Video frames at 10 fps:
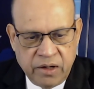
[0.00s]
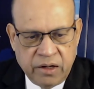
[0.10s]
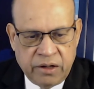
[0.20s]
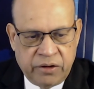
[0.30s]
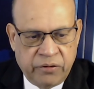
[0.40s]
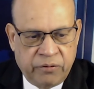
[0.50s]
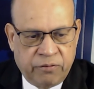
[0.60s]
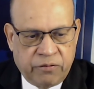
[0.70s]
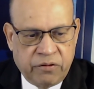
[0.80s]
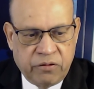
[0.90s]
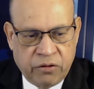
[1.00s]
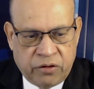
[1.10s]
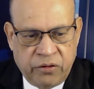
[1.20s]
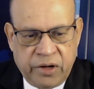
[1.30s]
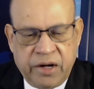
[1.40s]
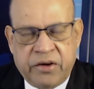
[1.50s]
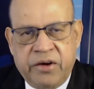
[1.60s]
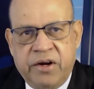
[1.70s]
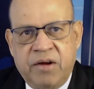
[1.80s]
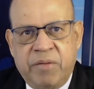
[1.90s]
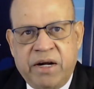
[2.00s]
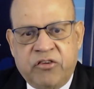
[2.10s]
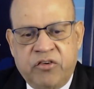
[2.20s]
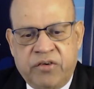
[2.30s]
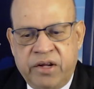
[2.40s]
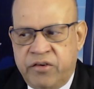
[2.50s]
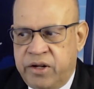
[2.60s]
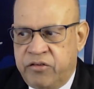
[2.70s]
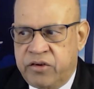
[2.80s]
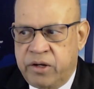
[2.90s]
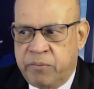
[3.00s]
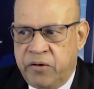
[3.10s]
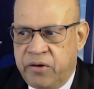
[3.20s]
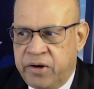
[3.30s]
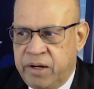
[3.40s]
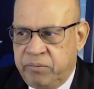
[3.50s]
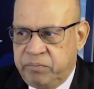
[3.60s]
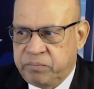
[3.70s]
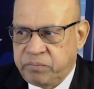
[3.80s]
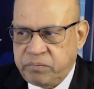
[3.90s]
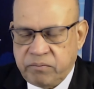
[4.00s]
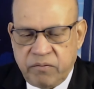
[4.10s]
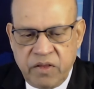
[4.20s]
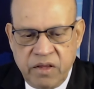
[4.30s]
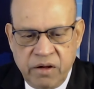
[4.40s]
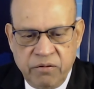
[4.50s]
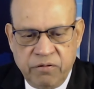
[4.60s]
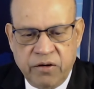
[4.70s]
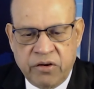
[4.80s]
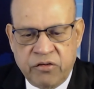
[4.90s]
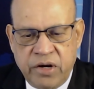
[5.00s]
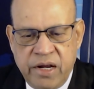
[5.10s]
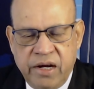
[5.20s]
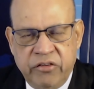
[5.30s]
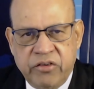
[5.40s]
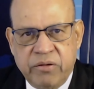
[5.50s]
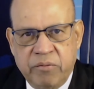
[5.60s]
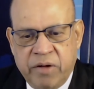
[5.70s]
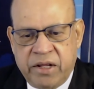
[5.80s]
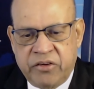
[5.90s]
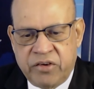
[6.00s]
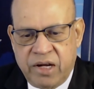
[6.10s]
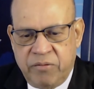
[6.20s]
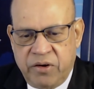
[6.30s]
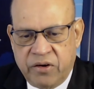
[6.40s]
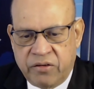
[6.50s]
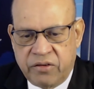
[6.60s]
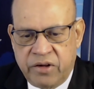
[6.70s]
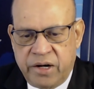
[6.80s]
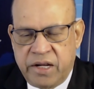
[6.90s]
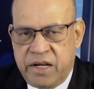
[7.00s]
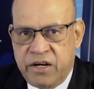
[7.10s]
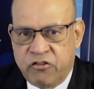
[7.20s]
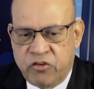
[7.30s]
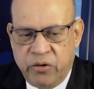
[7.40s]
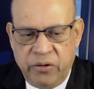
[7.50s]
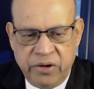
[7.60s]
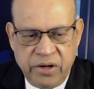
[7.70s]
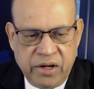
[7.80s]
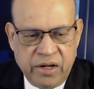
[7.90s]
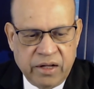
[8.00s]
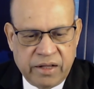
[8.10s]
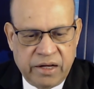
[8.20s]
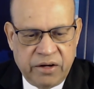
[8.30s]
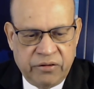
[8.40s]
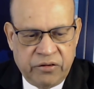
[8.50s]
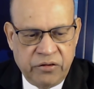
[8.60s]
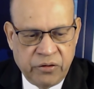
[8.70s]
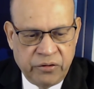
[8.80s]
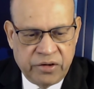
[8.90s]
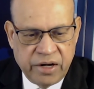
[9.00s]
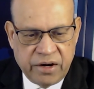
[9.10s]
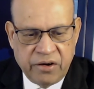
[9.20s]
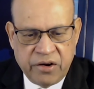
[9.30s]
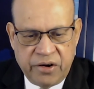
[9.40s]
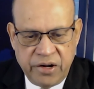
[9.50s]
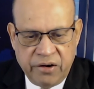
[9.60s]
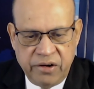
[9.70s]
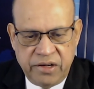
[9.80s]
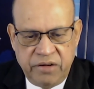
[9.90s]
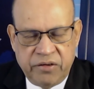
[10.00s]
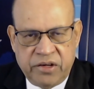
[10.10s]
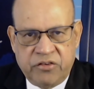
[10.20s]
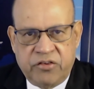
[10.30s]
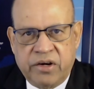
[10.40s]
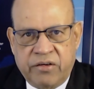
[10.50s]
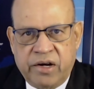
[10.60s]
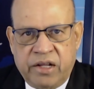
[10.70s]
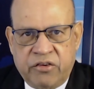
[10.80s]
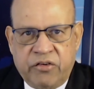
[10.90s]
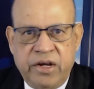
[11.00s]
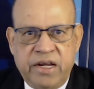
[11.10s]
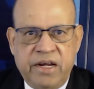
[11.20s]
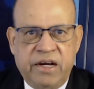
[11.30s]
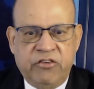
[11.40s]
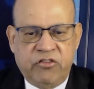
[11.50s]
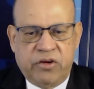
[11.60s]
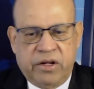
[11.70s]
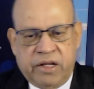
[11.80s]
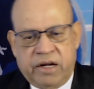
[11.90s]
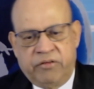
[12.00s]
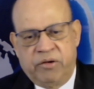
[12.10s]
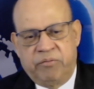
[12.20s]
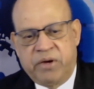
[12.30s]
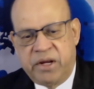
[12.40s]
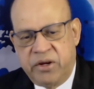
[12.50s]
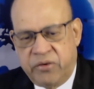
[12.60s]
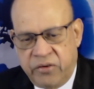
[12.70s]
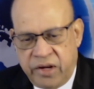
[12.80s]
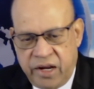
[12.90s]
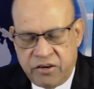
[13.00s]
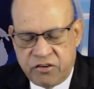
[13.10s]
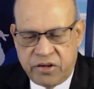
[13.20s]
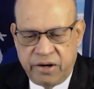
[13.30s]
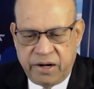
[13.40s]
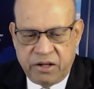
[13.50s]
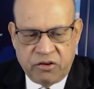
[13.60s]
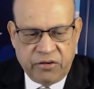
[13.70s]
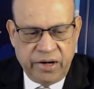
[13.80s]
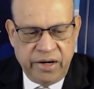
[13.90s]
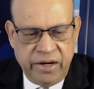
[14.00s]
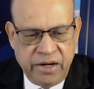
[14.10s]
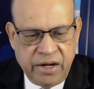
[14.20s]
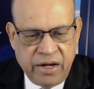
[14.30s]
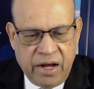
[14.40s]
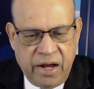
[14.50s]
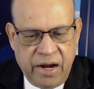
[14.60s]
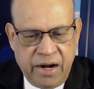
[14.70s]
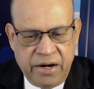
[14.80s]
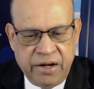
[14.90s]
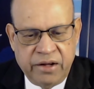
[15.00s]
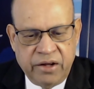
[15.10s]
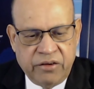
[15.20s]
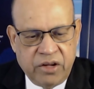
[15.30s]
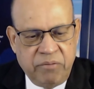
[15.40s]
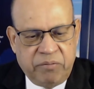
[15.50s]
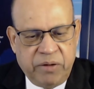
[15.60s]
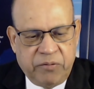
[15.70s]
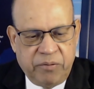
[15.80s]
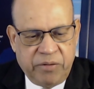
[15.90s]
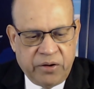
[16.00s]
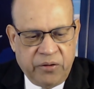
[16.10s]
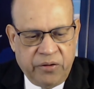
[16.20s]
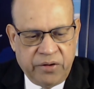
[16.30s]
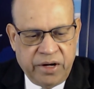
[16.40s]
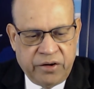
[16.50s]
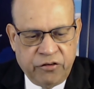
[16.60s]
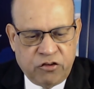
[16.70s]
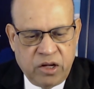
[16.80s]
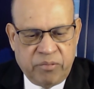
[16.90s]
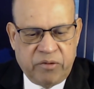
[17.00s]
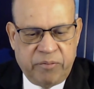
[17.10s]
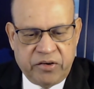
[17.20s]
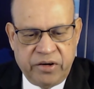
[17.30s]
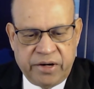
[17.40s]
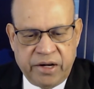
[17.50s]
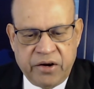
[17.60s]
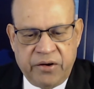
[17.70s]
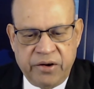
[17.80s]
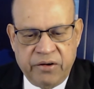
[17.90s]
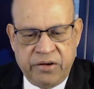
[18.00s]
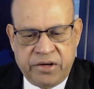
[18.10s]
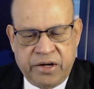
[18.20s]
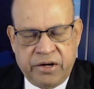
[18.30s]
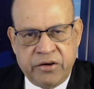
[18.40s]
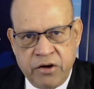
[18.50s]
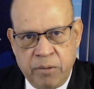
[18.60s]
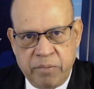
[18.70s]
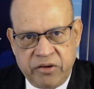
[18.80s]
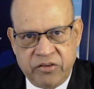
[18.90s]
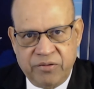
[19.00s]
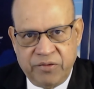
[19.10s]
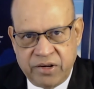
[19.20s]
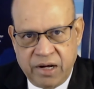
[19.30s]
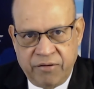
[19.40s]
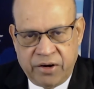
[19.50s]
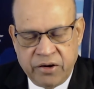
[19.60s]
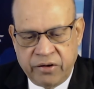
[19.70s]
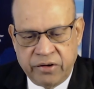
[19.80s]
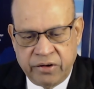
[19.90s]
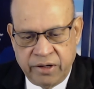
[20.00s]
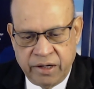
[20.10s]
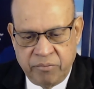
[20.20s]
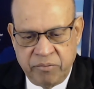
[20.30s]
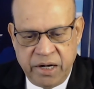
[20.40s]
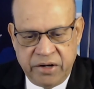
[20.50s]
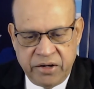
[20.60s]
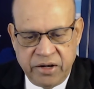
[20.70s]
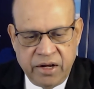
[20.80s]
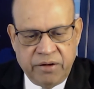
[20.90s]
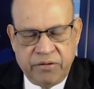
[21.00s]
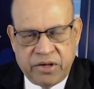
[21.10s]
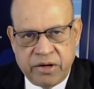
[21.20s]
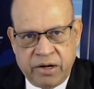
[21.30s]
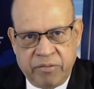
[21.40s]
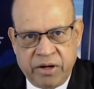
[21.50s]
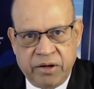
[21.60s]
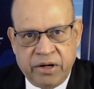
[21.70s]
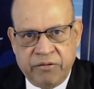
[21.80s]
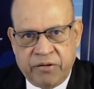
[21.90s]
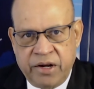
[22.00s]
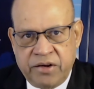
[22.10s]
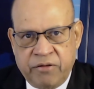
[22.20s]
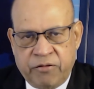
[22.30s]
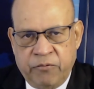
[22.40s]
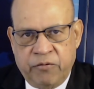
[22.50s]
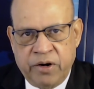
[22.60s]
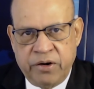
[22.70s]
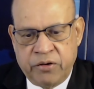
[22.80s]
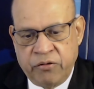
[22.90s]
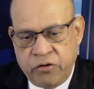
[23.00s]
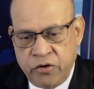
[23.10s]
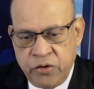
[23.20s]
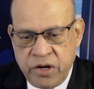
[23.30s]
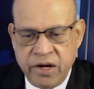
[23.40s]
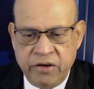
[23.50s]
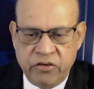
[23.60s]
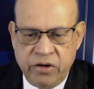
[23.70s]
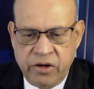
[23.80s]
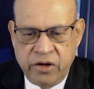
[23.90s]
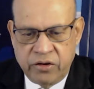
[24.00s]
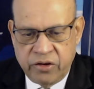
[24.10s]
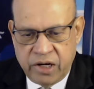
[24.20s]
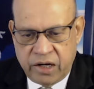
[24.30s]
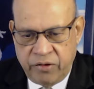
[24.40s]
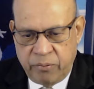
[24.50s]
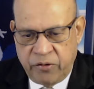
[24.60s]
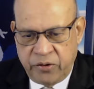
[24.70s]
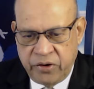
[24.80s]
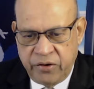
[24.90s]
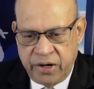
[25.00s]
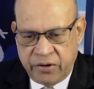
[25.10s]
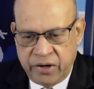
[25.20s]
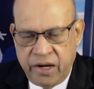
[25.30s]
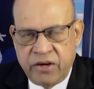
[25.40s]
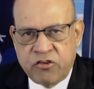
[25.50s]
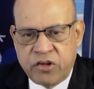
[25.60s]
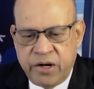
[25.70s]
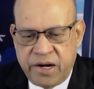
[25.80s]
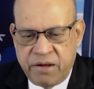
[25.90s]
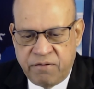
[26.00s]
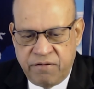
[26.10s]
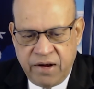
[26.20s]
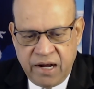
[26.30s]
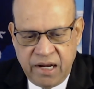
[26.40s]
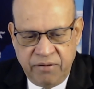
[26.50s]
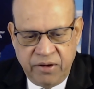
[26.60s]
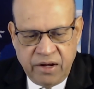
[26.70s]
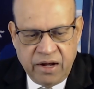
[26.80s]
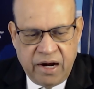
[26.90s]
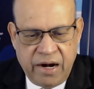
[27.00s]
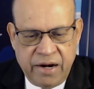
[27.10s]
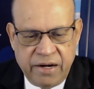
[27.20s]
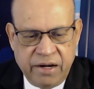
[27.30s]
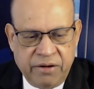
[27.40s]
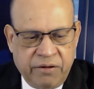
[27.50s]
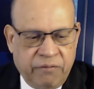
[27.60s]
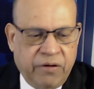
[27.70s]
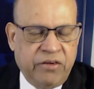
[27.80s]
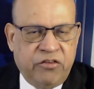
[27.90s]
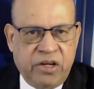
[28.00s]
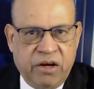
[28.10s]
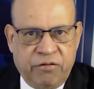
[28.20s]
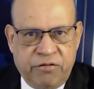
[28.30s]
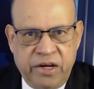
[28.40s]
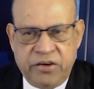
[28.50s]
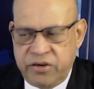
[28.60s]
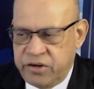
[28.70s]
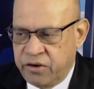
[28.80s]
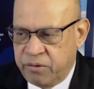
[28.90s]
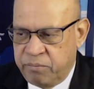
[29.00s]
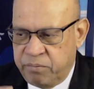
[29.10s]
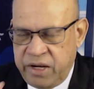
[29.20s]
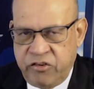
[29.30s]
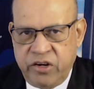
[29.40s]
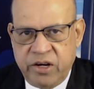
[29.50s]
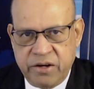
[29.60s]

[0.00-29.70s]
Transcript: You go through internal medicine residency program for 3 years. By this time, you're 30 years old. Then you do general cardiology, which is generally 3 years. That will bring you to age 33. And some people may go into subspecialty cardiology topics, which I will talk in a minute, which can be ranging from 1 to 2 years. So that will put you into age 35. And once you have finished your basic